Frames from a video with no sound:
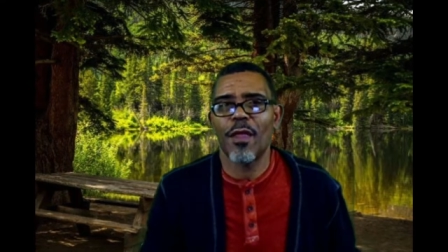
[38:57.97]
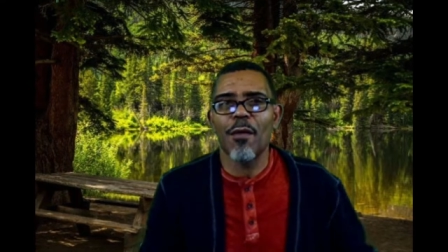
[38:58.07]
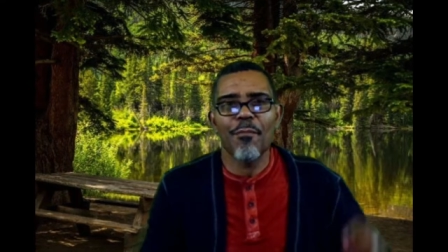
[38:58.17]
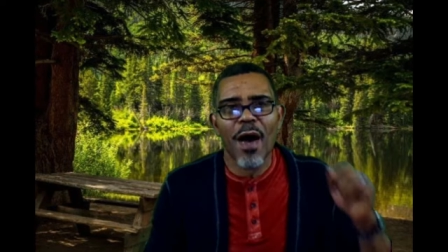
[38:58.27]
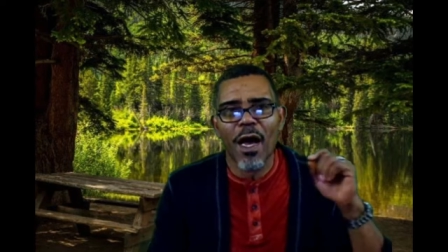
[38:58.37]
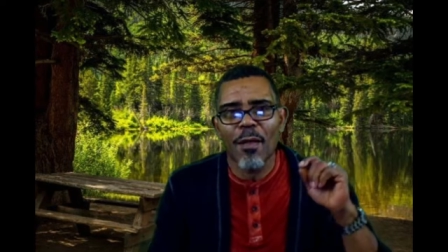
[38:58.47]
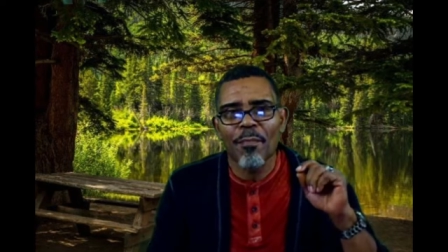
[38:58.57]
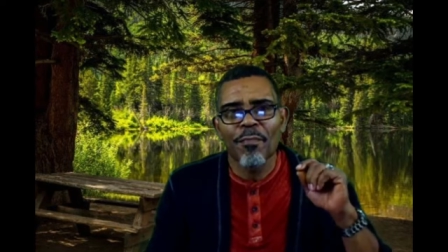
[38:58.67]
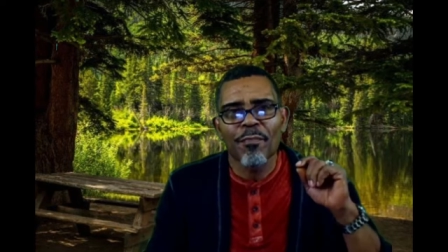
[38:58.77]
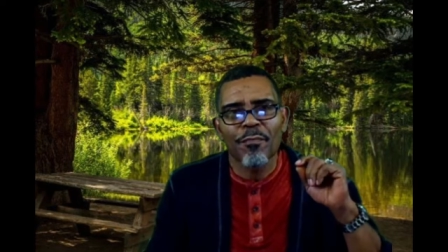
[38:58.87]
And by
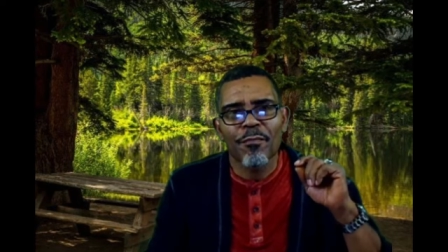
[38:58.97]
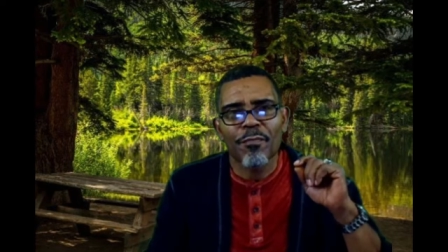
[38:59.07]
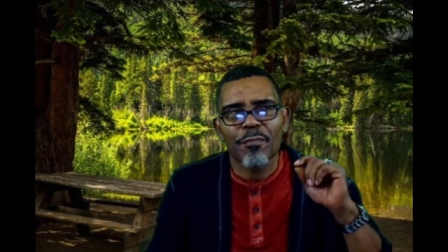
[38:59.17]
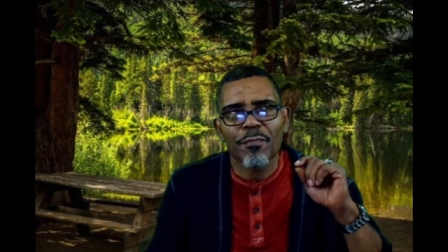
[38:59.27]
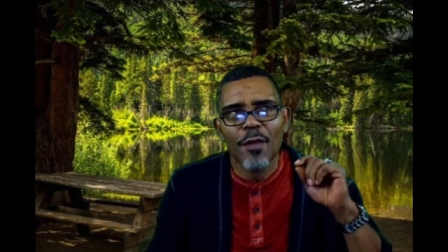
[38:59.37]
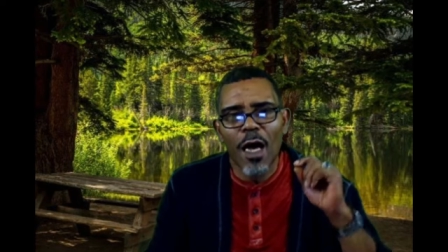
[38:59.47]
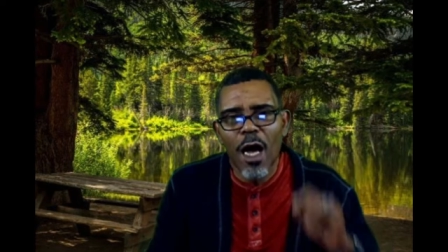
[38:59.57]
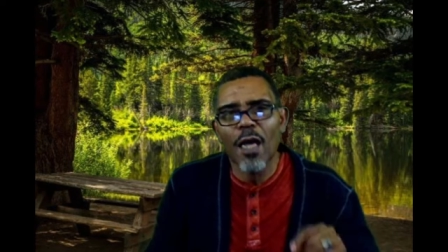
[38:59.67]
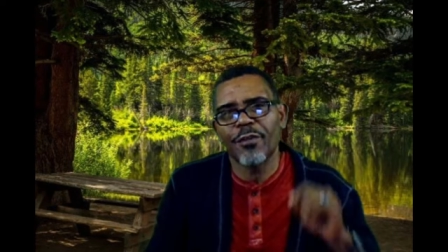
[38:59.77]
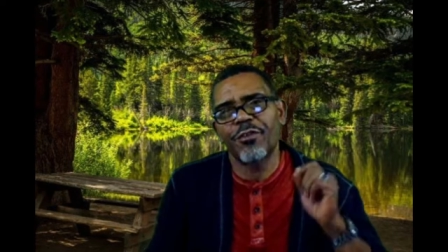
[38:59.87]

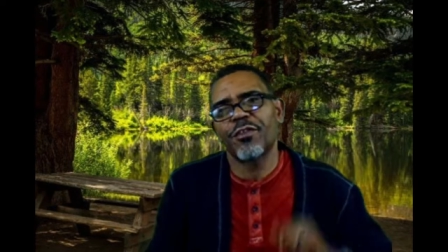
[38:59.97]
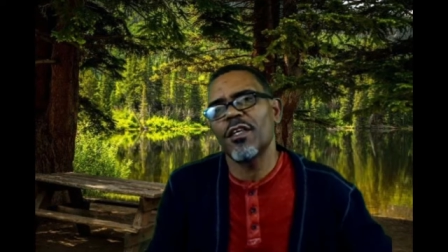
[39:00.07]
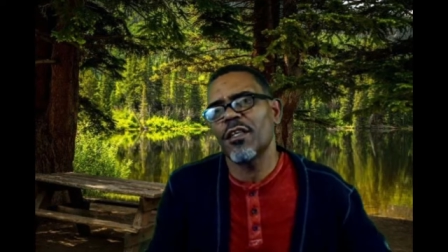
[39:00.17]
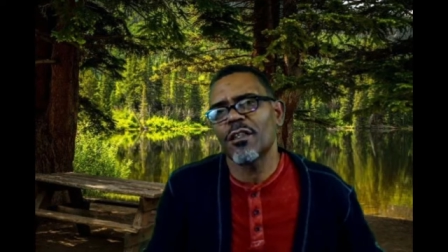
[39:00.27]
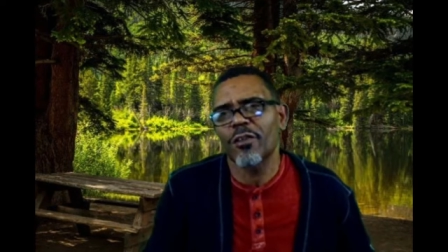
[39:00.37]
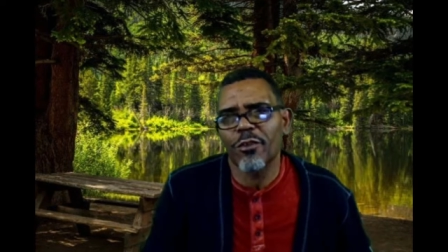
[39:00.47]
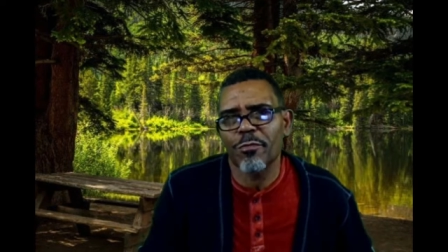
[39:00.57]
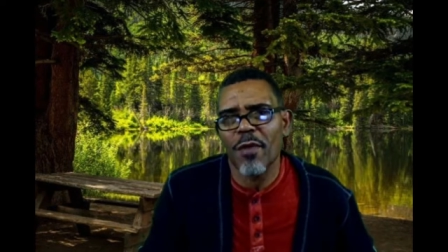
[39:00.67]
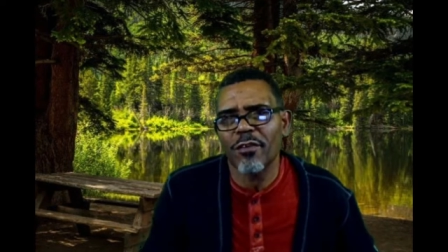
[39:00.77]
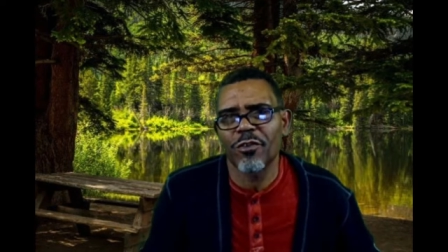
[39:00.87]
us sending this
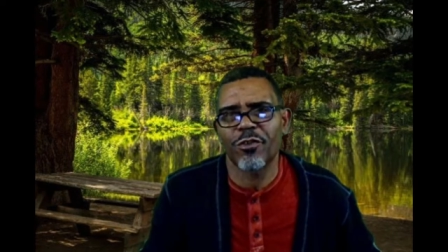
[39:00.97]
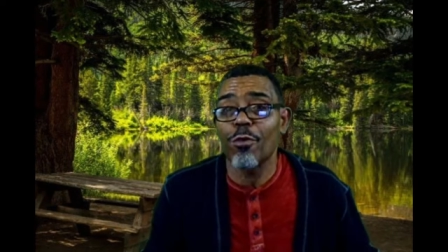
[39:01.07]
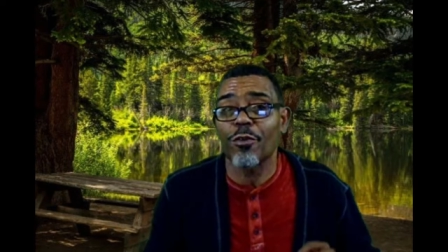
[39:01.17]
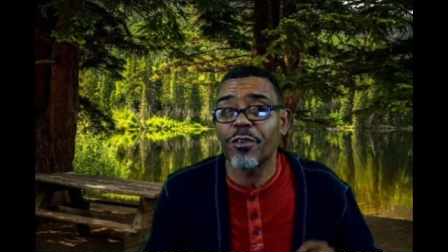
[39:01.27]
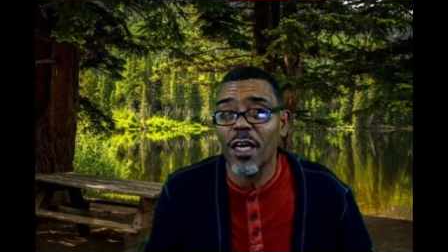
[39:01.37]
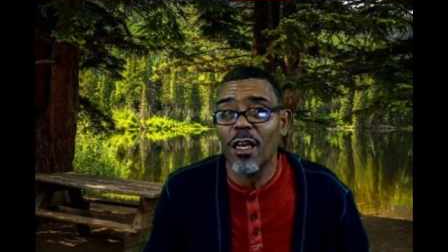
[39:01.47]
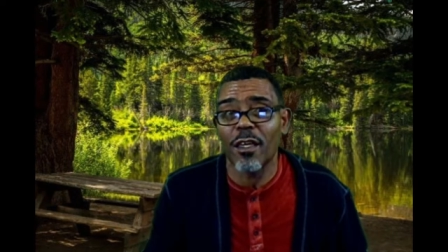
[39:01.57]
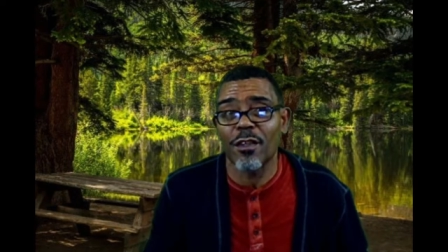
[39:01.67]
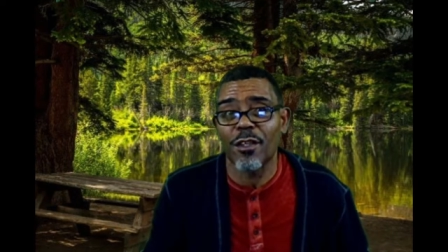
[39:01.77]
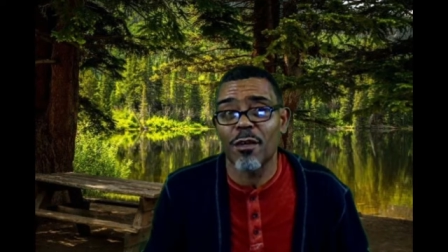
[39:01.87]
message, we're
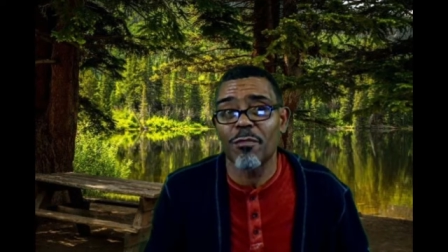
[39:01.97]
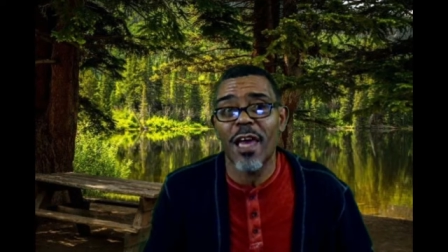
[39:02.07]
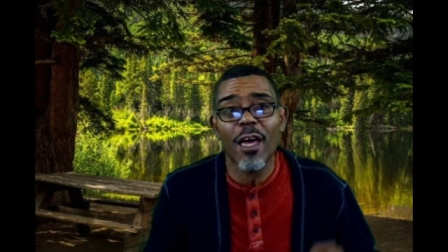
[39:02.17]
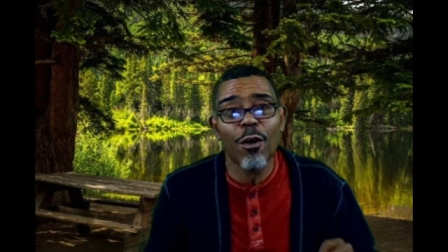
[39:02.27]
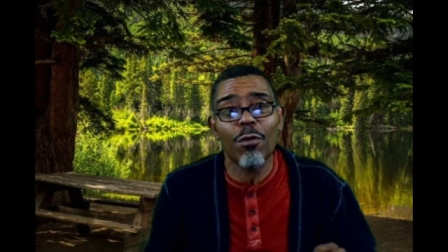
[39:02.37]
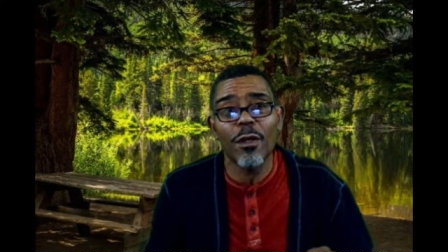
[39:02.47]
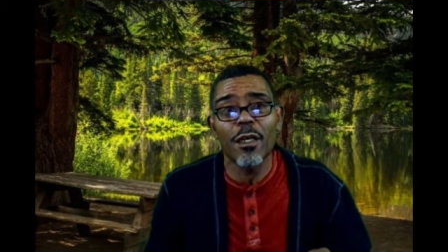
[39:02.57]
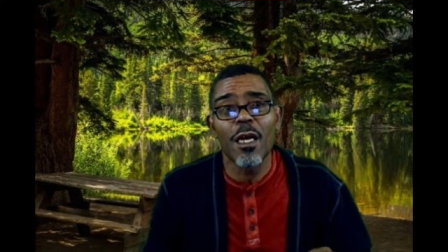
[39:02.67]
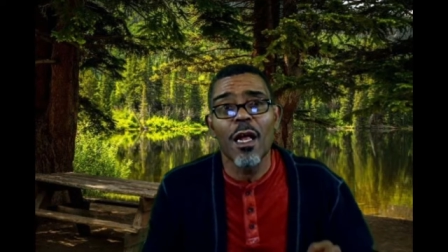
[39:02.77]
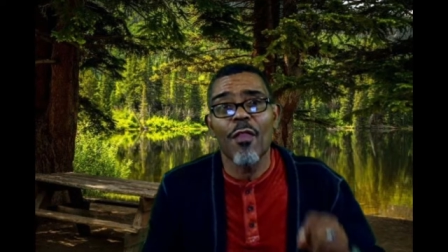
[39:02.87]
telling them not
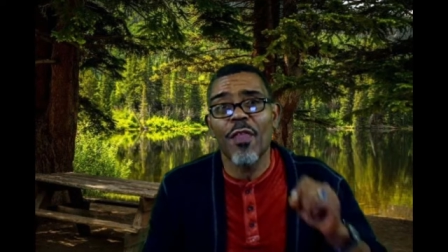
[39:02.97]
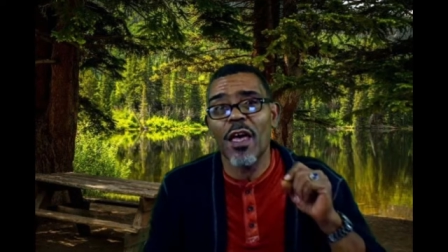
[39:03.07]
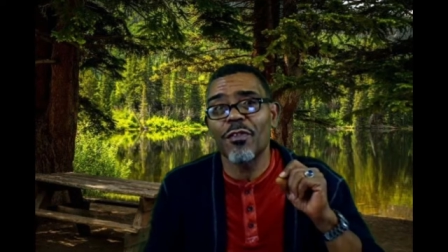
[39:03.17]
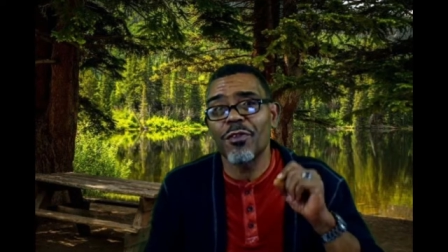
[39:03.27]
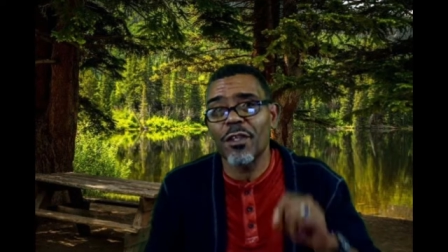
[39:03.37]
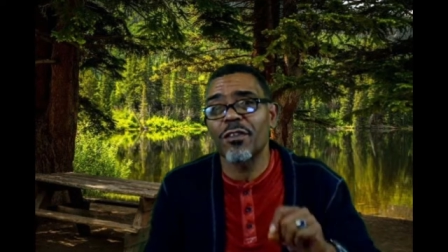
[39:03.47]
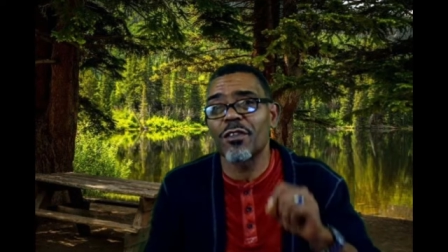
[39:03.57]
only that this